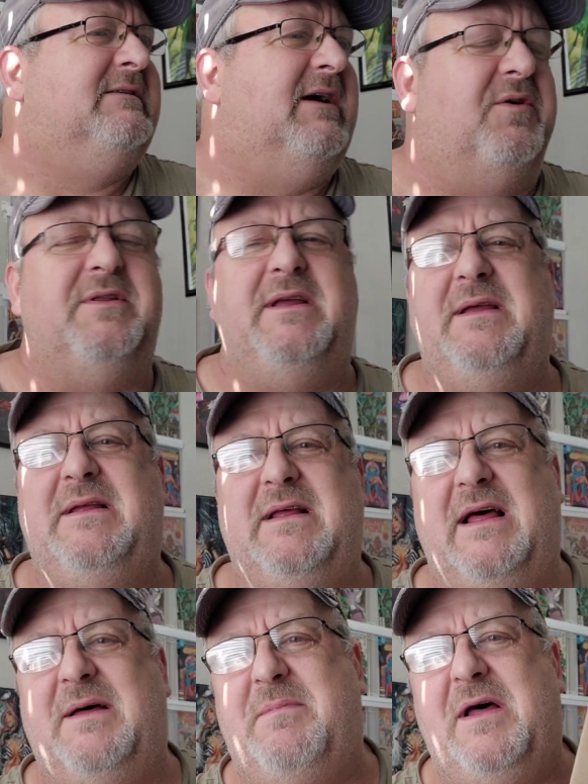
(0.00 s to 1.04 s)
Only,
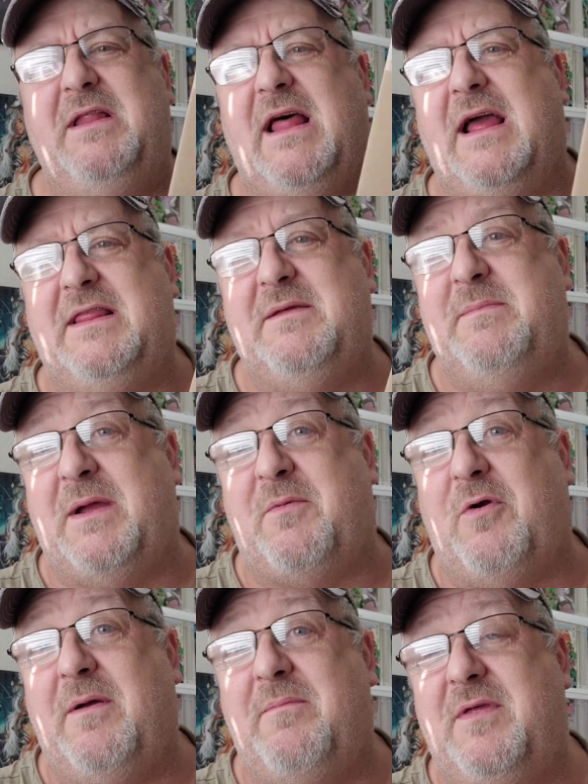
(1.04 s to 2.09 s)
unlike the
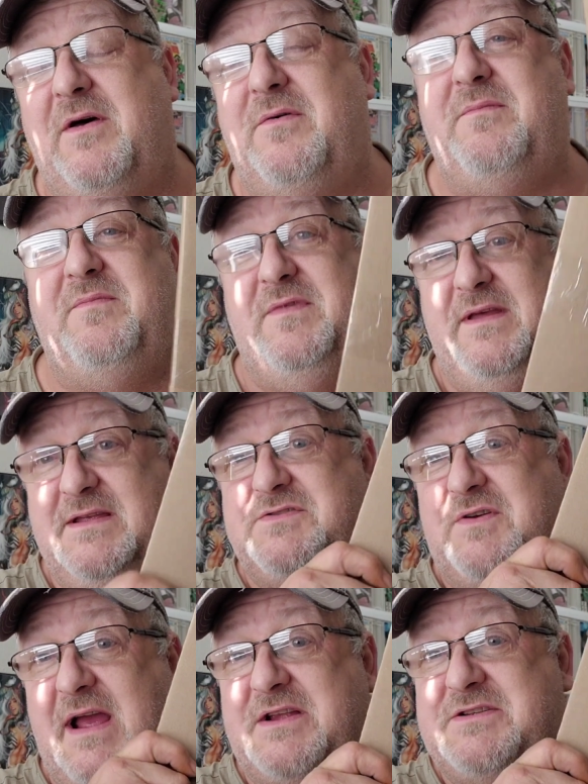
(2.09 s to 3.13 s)
McRib though, these
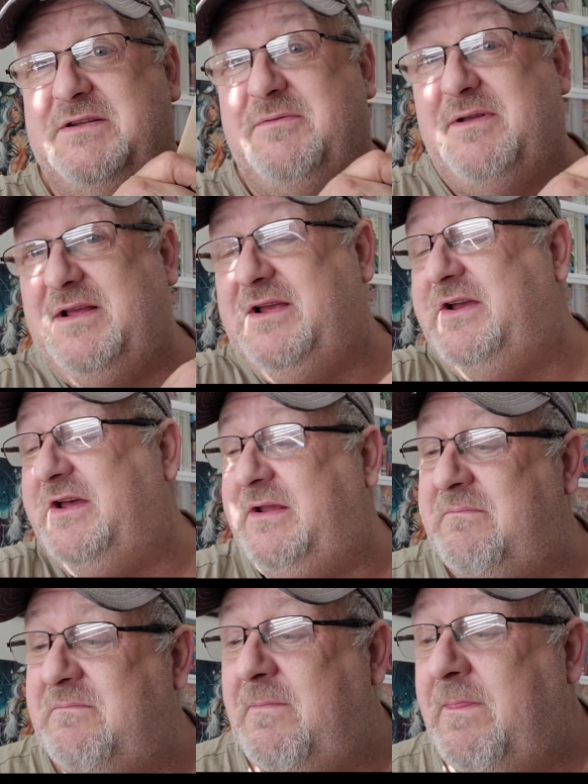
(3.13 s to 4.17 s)
are actually really
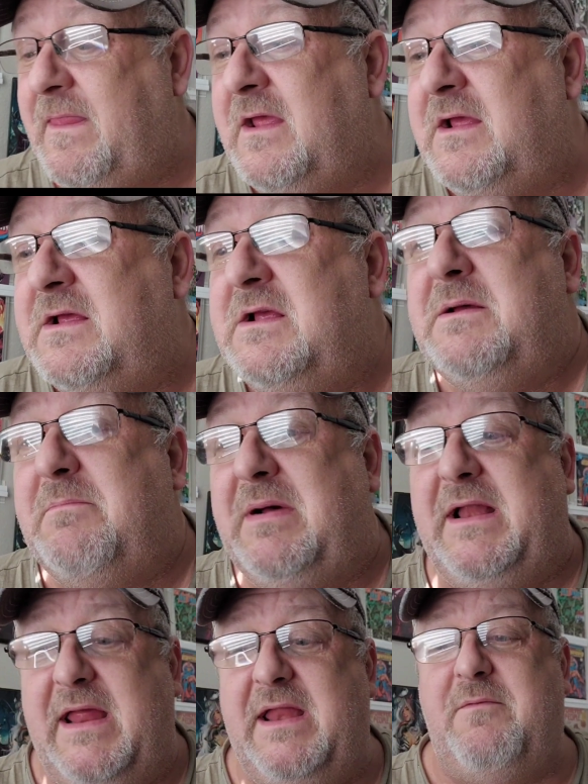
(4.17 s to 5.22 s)
good.
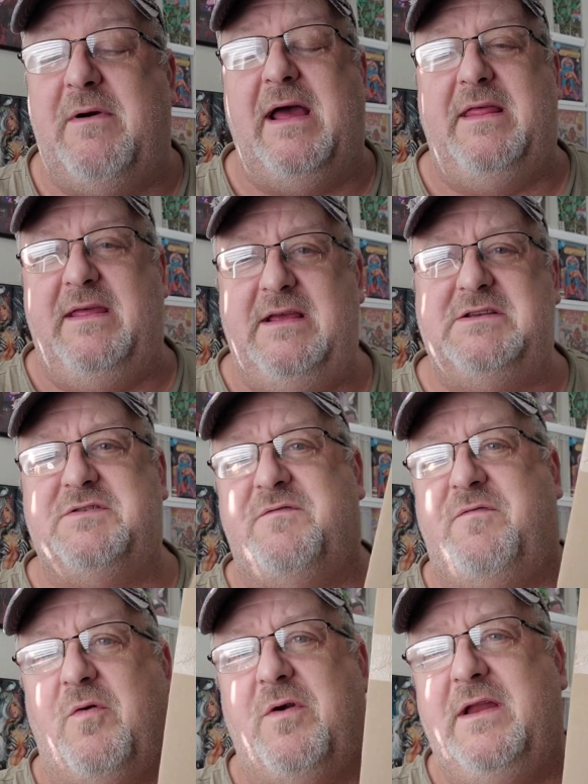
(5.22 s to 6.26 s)
But anyway, these are
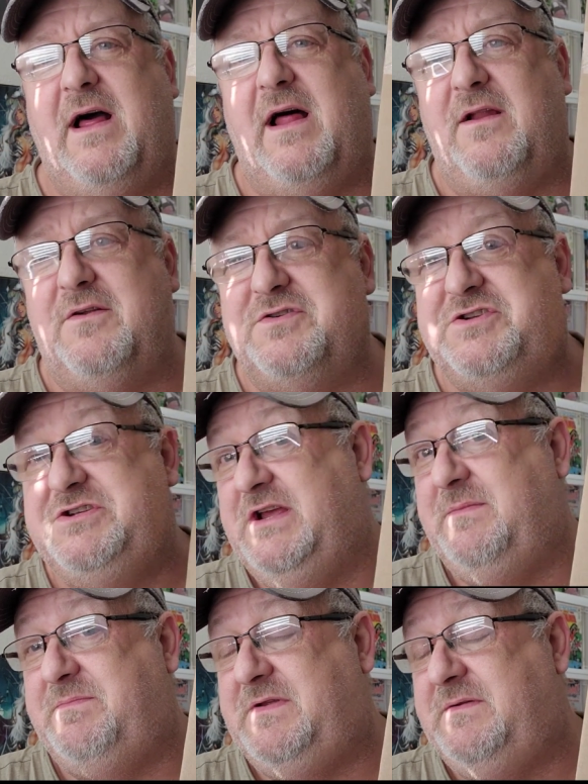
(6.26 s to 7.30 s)
$40
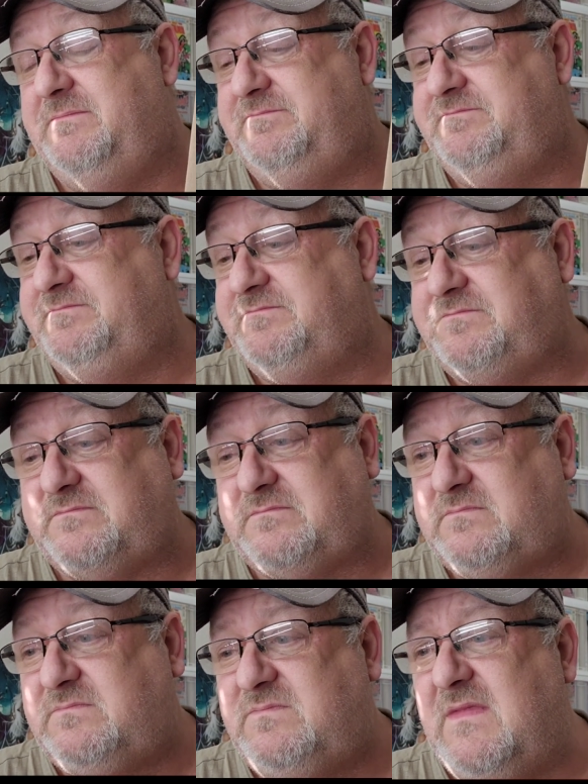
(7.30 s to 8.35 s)
shipped.
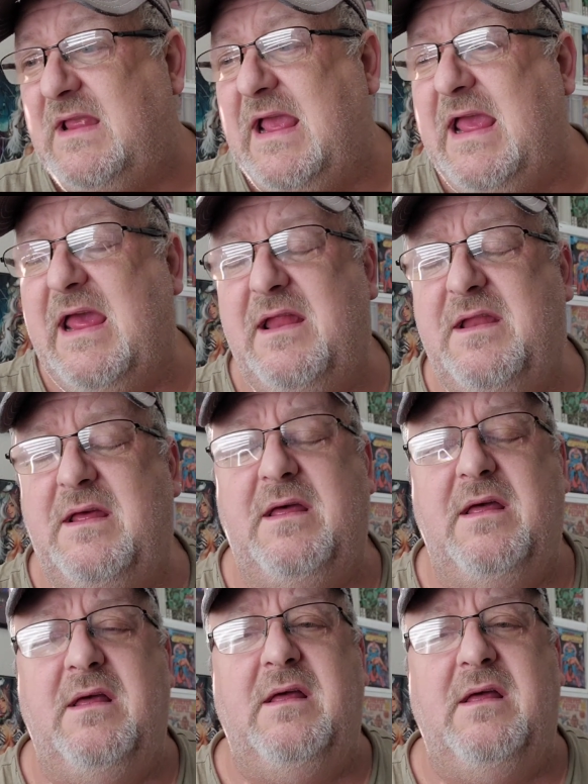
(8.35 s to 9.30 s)
And